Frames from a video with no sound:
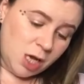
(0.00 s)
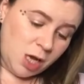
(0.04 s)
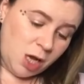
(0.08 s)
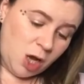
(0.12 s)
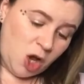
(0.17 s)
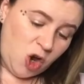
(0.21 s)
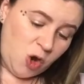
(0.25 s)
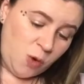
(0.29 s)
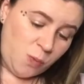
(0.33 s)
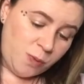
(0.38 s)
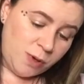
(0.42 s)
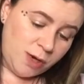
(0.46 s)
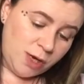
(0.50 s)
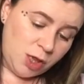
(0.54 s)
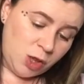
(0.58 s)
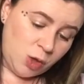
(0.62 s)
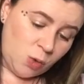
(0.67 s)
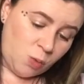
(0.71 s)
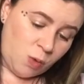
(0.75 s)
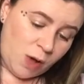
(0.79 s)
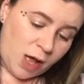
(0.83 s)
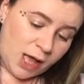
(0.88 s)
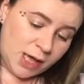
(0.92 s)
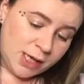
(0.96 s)
Opening the
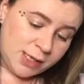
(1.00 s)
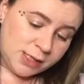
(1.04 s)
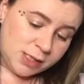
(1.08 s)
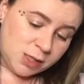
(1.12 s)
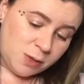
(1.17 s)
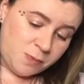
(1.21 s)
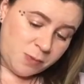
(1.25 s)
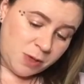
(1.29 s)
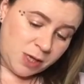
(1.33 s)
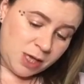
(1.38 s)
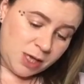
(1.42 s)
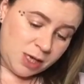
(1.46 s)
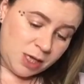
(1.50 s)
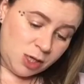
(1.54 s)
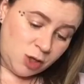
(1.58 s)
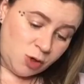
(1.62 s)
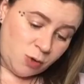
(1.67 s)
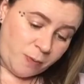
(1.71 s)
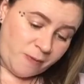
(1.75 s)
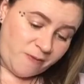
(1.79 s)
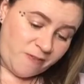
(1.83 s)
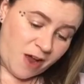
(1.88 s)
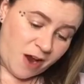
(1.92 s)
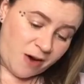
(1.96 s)
way, so beginning your
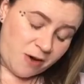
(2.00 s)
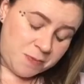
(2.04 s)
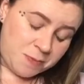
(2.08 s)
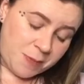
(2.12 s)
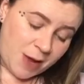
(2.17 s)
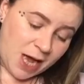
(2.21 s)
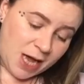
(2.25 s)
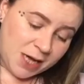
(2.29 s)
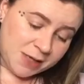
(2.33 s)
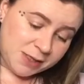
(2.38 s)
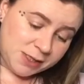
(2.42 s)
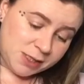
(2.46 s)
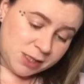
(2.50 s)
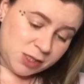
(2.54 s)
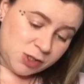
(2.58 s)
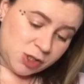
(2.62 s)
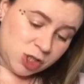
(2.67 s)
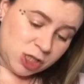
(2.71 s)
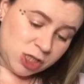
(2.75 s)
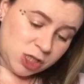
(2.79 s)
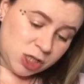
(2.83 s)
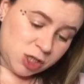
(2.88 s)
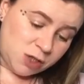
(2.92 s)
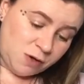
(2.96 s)
fairy path, so
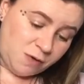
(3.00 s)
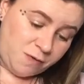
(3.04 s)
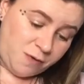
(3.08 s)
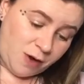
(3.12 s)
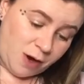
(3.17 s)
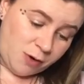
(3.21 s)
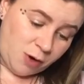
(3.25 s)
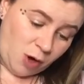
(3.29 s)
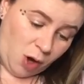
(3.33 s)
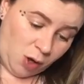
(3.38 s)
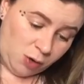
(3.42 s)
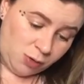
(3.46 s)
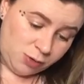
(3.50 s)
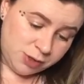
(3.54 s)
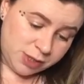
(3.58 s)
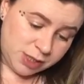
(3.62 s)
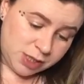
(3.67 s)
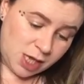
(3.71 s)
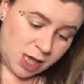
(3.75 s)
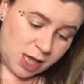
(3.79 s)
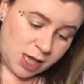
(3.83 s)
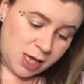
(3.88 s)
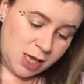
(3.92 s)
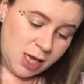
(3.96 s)
traditional fairy
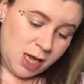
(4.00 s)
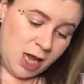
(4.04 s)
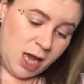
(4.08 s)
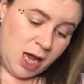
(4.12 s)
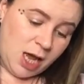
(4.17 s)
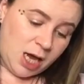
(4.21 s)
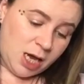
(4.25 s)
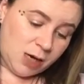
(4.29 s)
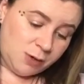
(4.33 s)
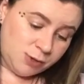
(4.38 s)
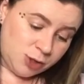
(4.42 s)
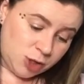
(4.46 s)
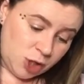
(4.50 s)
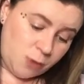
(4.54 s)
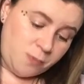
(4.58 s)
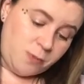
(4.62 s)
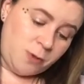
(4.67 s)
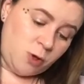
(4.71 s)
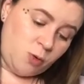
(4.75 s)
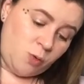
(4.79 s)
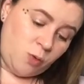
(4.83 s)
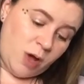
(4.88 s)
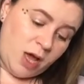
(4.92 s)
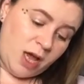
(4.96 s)
altar, how to open
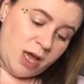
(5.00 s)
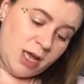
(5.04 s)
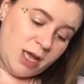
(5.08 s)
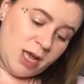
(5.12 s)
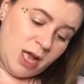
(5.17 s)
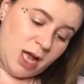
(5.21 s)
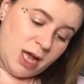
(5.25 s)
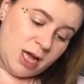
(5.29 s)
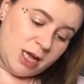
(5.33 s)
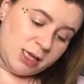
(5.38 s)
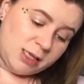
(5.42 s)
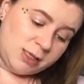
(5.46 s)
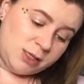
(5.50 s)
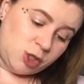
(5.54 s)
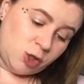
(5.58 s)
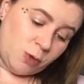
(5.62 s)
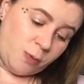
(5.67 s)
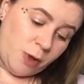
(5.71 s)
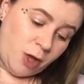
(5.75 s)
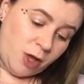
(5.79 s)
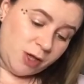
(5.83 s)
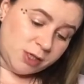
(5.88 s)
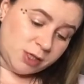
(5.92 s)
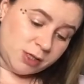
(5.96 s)
your way, and your
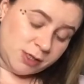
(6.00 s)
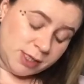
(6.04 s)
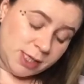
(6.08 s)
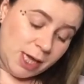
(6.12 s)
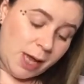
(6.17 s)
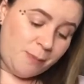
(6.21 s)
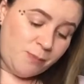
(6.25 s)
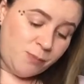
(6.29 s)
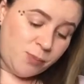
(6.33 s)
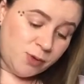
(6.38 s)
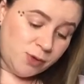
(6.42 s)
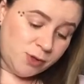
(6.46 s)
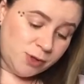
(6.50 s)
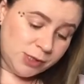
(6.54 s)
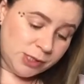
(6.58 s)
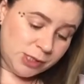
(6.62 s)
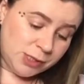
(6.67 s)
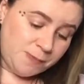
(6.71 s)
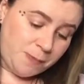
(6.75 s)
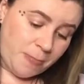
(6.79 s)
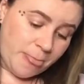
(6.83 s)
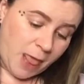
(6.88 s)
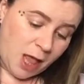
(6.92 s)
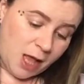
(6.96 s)
personal temples.
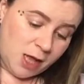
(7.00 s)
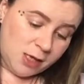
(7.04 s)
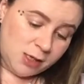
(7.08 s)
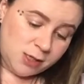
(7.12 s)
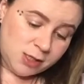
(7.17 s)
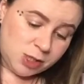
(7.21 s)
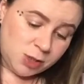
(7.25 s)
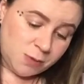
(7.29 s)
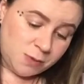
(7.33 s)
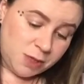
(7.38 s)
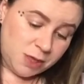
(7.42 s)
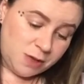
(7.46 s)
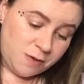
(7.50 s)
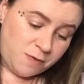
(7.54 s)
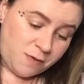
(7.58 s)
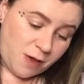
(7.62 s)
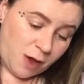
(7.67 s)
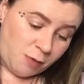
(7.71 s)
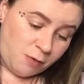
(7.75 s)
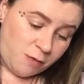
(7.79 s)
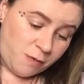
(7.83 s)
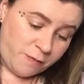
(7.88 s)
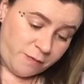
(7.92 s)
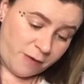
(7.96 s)
Summoning the
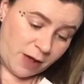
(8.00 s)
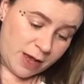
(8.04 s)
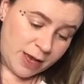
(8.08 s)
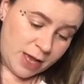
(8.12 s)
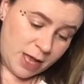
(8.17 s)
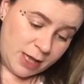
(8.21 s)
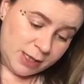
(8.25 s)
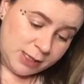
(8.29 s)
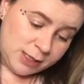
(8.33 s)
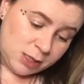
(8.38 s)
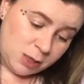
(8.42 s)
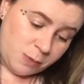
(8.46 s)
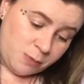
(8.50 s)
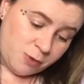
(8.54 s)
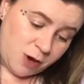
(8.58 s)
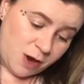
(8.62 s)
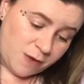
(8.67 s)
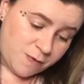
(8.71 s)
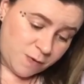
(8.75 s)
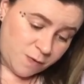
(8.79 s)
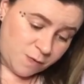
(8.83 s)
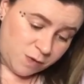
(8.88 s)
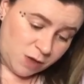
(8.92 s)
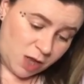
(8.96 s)
fairy fire, so the
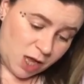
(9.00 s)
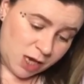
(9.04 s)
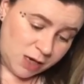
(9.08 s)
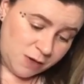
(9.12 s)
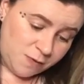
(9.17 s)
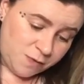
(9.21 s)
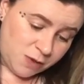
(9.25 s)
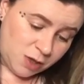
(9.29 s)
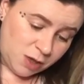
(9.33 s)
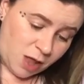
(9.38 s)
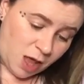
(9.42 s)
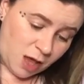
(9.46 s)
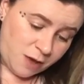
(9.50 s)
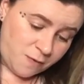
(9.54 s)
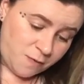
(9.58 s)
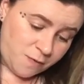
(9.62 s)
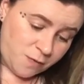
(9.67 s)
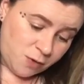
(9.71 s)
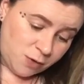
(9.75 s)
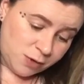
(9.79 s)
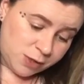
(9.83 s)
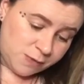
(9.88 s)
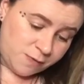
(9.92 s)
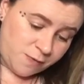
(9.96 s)
breath of life, the life
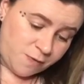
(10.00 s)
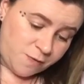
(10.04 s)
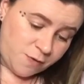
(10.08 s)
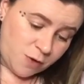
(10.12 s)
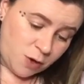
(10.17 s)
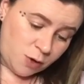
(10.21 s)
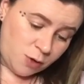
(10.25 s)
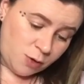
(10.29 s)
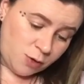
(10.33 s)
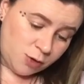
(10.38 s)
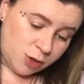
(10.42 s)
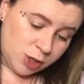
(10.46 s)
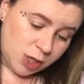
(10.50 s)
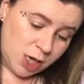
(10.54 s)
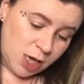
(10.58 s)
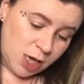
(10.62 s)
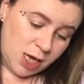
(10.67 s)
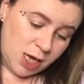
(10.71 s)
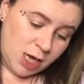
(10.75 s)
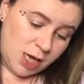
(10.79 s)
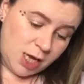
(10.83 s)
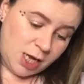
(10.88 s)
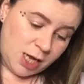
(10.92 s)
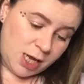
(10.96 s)
force of food.
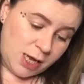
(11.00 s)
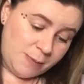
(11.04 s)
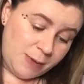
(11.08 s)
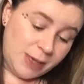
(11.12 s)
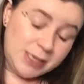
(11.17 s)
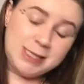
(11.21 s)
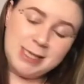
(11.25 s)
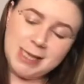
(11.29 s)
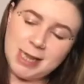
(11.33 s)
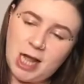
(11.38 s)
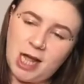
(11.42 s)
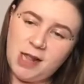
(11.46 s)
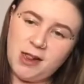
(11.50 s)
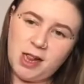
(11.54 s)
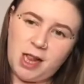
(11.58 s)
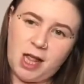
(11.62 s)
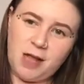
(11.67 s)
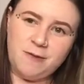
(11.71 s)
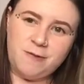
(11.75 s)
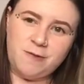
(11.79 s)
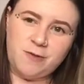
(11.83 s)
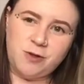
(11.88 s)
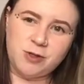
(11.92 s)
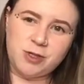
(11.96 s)
Um, I did like the life
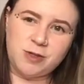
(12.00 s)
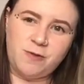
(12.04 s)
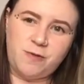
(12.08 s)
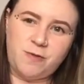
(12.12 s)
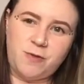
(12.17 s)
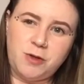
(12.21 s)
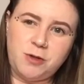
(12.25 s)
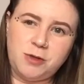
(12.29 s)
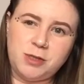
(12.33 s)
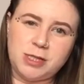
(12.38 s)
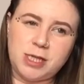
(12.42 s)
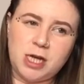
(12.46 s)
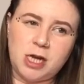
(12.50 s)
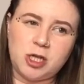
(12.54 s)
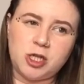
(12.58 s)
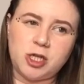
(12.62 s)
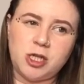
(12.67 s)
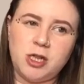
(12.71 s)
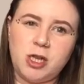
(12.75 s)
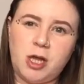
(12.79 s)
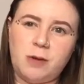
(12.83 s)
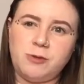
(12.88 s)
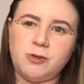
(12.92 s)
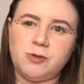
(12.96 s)
force and food
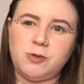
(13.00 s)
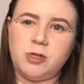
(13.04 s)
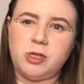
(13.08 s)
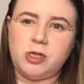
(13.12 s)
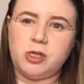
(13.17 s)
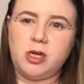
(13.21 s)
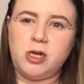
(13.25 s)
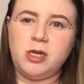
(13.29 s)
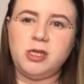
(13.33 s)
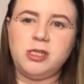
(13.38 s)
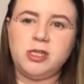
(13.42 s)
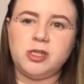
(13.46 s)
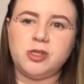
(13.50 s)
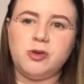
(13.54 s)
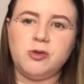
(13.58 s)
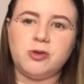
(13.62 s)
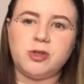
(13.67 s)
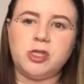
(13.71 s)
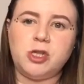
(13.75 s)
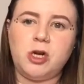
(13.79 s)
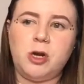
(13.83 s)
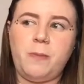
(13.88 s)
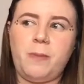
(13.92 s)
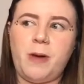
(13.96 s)
section, that was really good. He talked
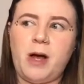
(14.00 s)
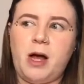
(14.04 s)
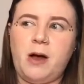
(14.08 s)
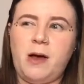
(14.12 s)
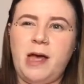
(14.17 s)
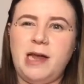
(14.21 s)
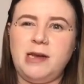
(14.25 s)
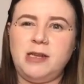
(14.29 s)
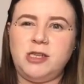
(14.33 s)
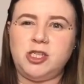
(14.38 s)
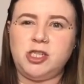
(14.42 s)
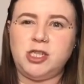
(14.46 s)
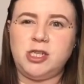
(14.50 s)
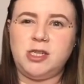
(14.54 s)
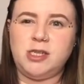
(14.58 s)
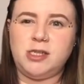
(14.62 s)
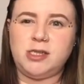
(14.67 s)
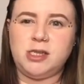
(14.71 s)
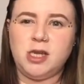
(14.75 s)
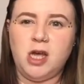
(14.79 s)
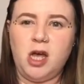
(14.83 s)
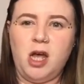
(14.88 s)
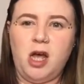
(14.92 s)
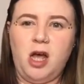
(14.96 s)
to you about
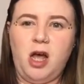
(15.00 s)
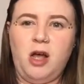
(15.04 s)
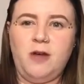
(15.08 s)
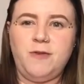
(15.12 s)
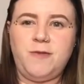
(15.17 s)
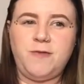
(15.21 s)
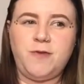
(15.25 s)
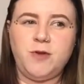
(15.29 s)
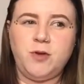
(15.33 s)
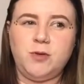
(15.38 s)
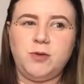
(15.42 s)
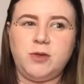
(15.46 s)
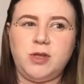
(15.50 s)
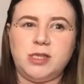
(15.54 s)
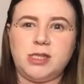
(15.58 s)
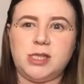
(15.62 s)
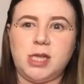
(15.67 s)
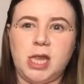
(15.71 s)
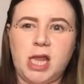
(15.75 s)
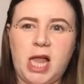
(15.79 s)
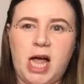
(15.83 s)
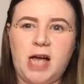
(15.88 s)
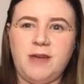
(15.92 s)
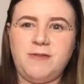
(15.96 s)
energies a food that's
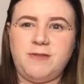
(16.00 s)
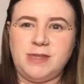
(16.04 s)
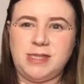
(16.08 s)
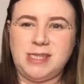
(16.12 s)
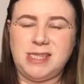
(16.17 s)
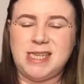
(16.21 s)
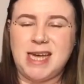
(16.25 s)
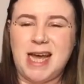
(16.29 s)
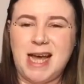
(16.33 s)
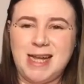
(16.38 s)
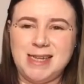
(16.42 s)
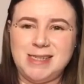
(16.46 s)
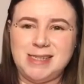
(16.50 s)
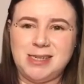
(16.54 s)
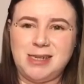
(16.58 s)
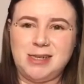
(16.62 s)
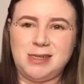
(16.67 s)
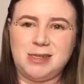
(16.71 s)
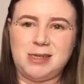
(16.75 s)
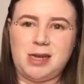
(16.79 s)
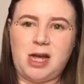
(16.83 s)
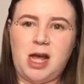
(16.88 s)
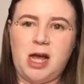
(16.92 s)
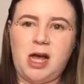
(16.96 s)
alive and dead
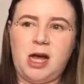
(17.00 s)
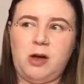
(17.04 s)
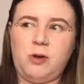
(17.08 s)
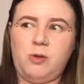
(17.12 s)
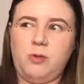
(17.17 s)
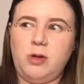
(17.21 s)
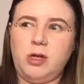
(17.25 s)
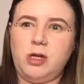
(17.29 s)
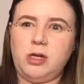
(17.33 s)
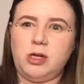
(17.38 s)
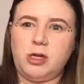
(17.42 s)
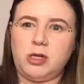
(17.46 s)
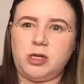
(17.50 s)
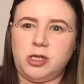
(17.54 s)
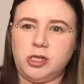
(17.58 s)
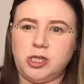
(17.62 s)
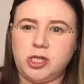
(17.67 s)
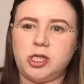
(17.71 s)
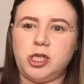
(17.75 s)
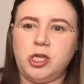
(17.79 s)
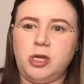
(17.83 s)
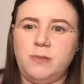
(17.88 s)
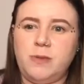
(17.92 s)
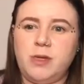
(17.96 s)
and how
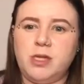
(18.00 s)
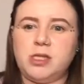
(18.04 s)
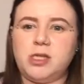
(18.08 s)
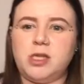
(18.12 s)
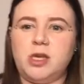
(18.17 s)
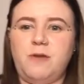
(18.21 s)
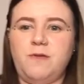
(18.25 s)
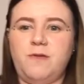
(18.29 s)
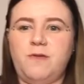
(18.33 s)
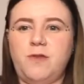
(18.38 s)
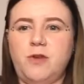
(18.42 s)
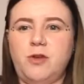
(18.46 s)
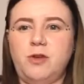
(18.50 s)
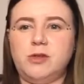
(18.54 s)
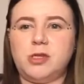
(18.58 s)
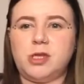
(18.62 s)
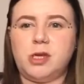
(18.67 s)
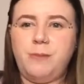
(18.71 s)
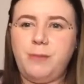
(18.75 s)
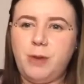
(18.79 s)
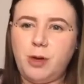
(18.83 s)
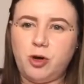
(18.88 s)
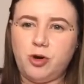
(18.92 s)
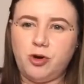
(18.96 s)
consuming certain foods
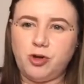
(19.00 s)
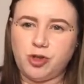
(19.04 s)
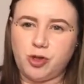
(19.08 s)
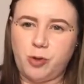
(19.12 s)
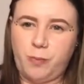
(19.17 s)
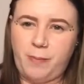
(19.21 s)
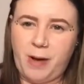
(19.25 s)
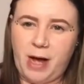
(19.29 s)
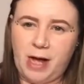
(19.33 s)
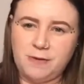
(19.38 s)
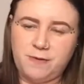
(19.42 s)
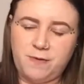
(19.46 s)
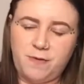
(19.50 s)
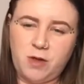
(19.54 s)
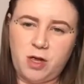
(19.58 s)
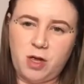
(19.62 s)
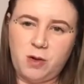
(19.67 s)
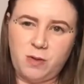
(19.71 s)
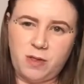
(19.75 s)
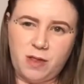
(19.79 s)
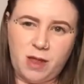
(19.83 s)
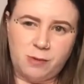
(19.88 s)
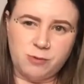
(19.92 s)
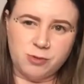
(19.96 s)
can be good or bad for you,
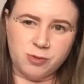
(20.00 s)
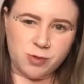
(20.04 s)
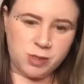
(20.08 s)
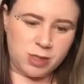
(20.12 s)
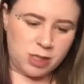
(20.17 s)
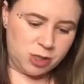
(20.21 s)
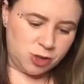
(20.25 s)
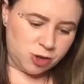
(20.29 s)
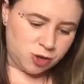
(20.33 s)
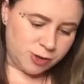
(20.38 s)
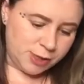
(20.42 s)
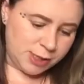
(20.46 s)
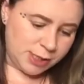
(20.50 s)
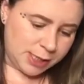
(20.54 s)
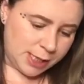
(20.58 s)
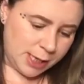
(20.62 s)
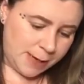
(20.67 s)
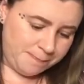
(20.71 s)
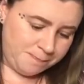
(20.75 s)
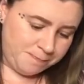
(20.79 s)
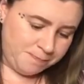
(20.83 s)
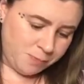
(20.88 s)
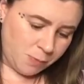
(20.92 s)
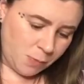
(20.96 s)
and that was really interesting.